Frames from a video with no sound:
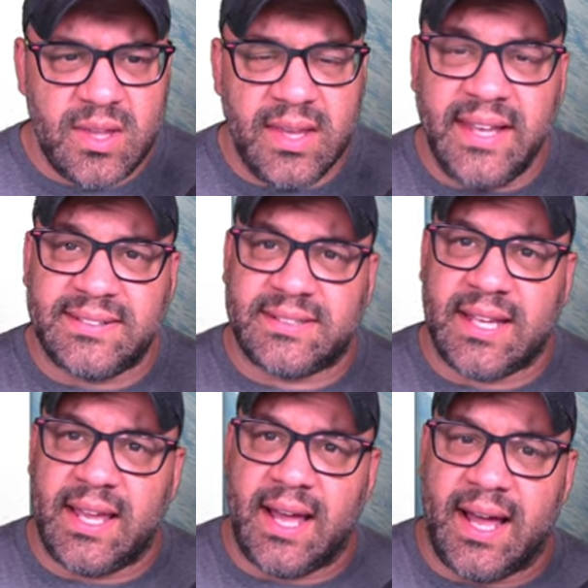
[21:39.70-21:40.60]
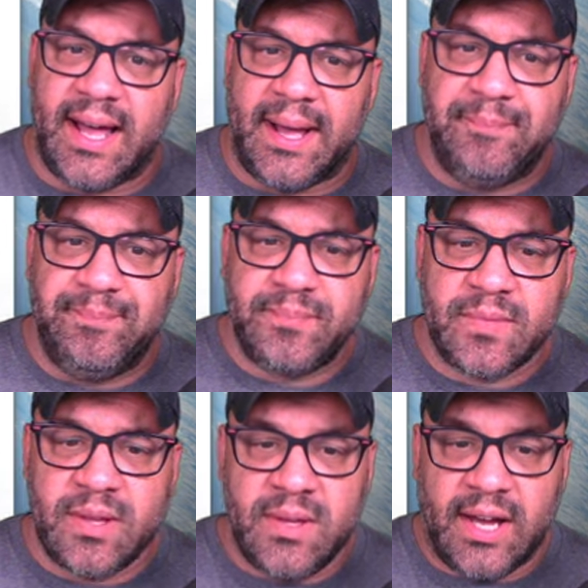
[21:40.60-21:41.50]
it's uh,
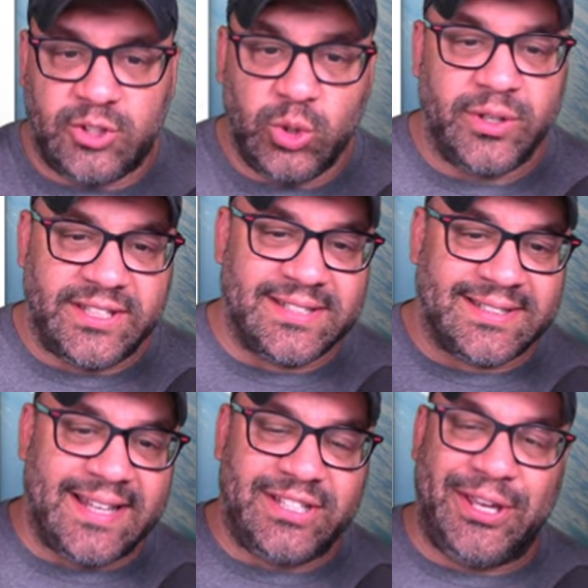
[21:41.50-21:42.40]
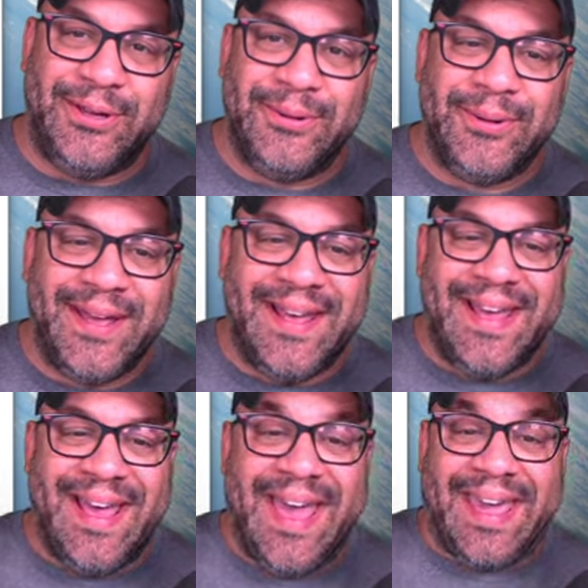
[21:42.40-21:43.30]
a tool that just lets you
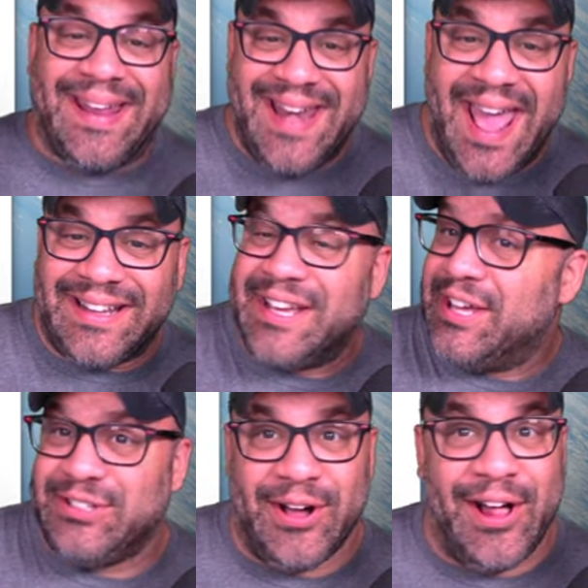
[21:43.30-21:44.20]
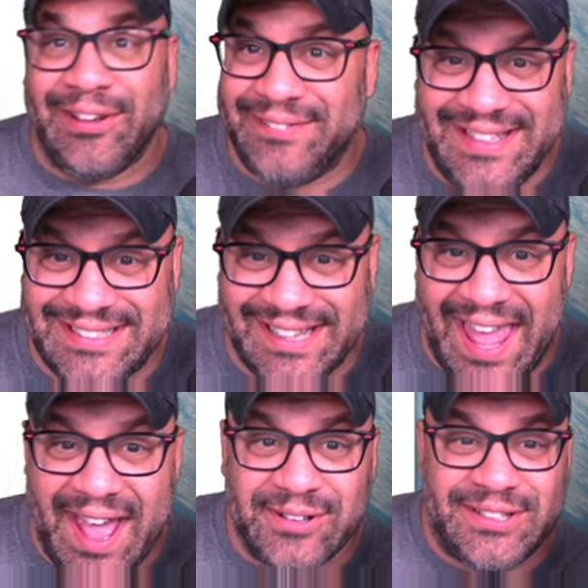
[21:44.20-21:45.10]
connect to all of these
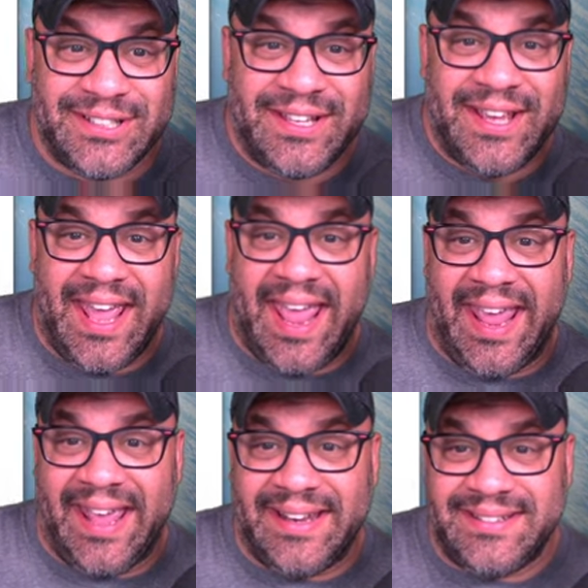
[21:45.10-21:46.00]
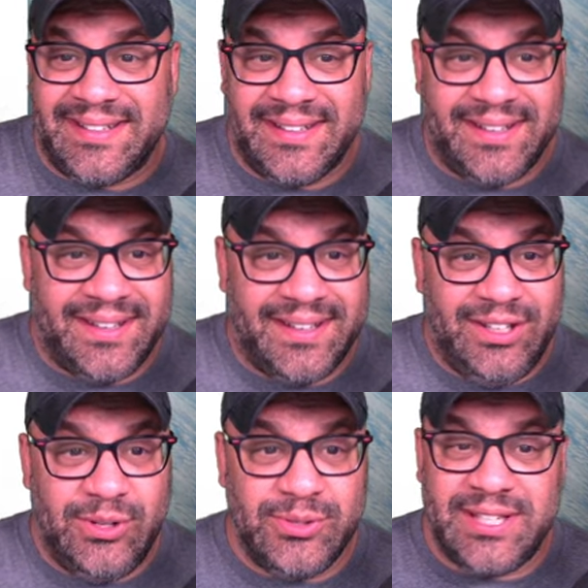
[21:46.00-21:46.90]
clouds and
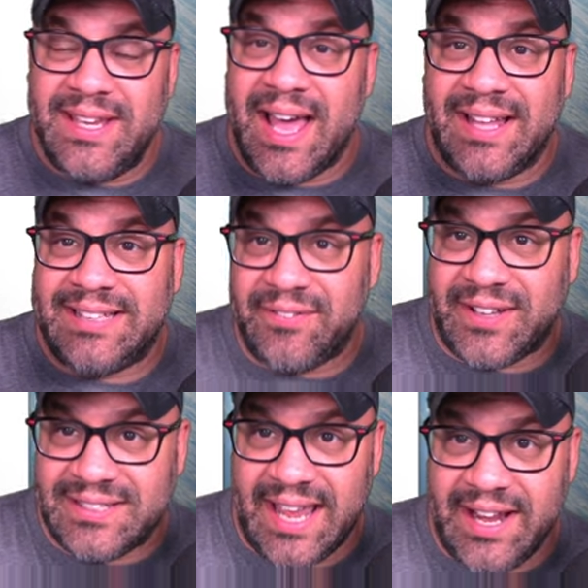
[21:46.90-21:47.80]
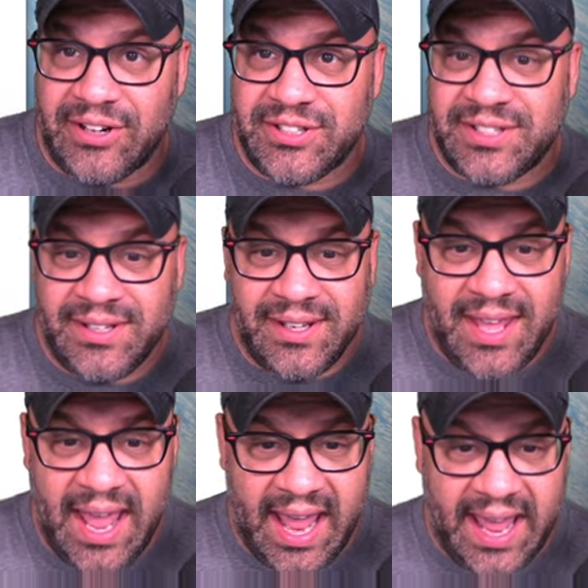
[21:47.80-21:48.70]
using uh, dev containers
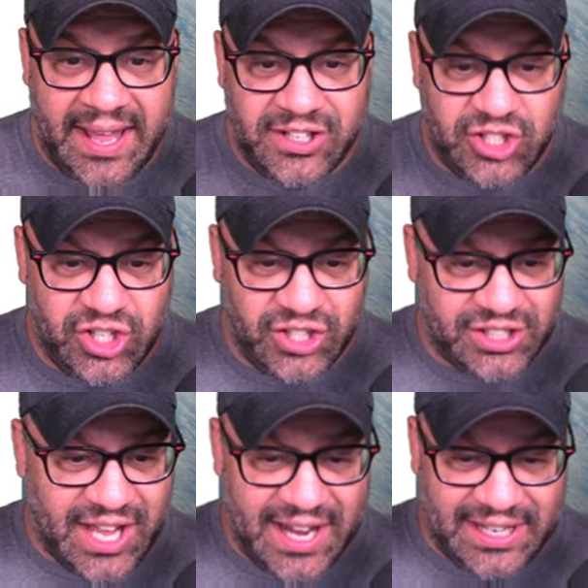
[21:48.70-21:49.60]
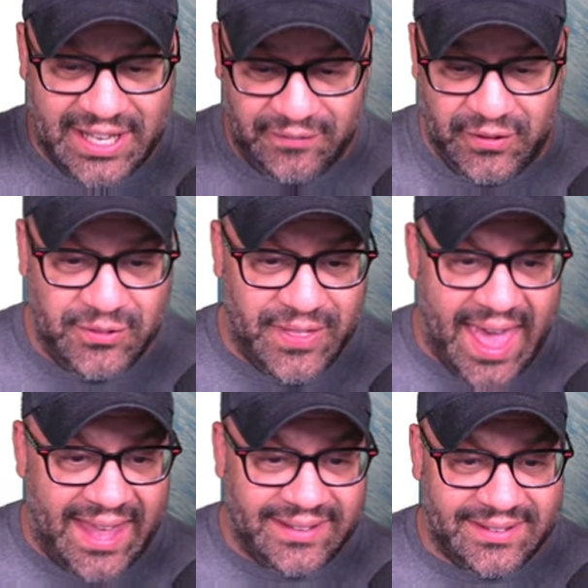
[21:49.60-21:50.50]
and just kind of give you
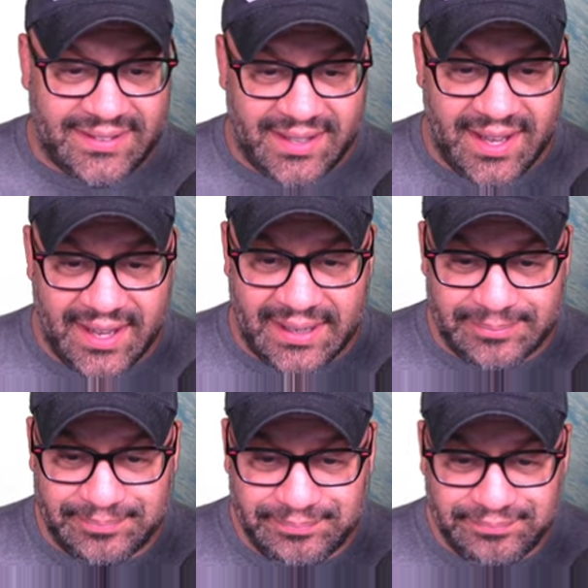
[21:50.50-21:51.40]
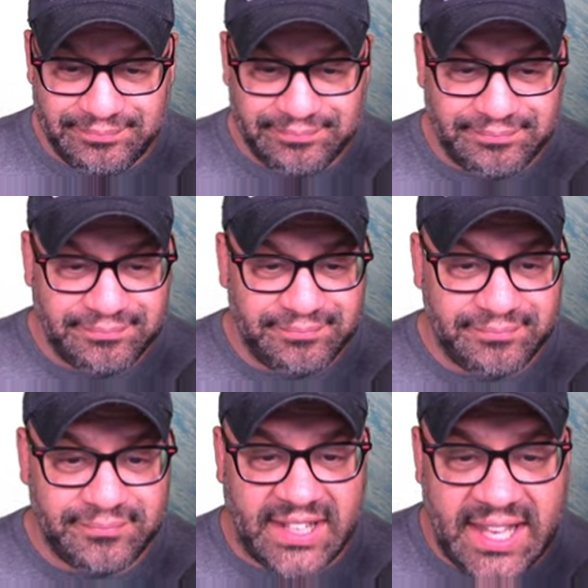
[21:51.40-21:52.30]
that um,
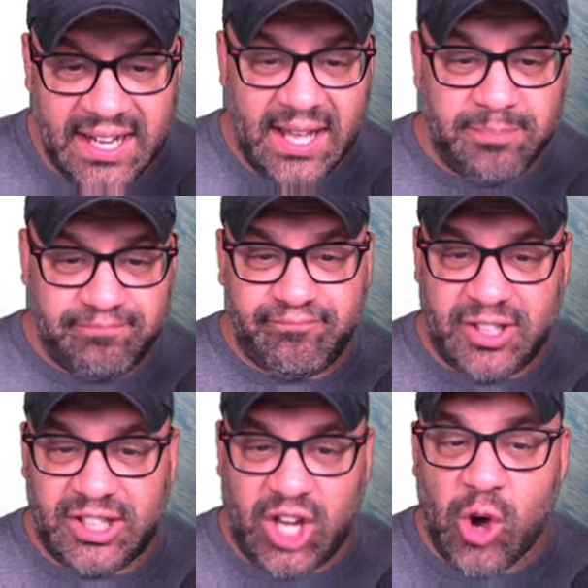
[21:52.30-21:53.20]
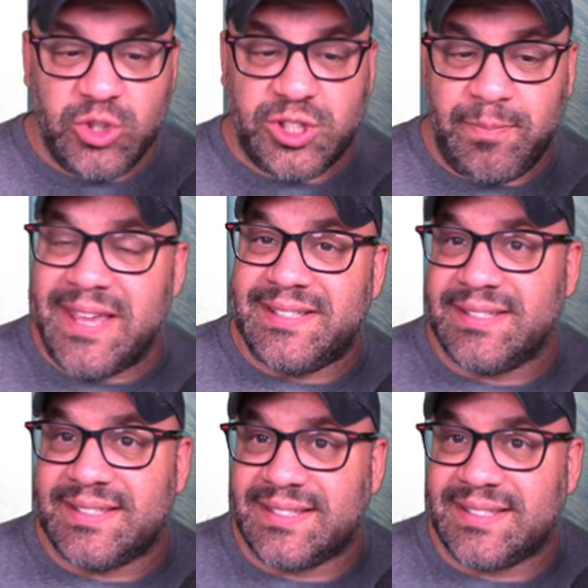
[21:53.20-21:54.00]
GitHub code spaces